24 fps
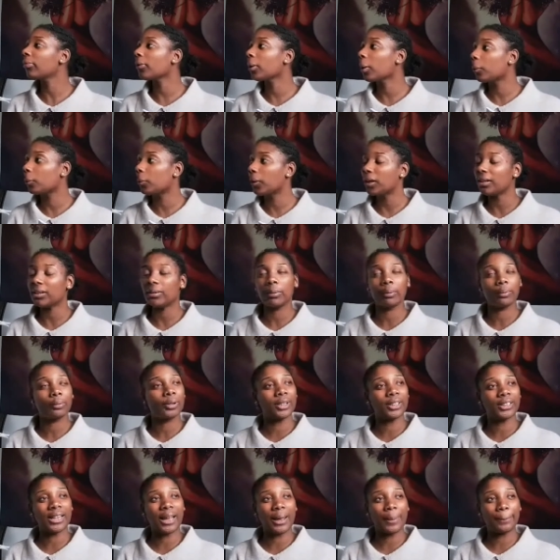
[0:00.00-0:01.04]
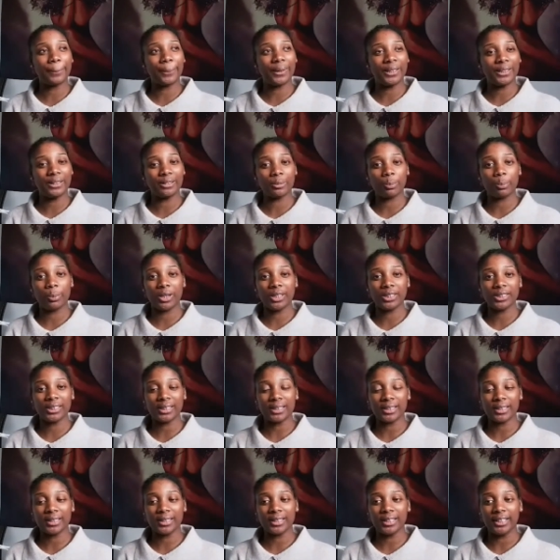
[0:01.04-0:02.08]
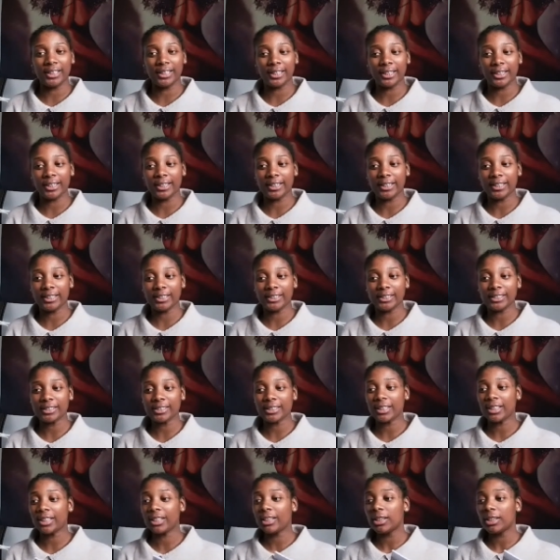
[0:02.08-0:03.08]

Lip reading: what that means basically is,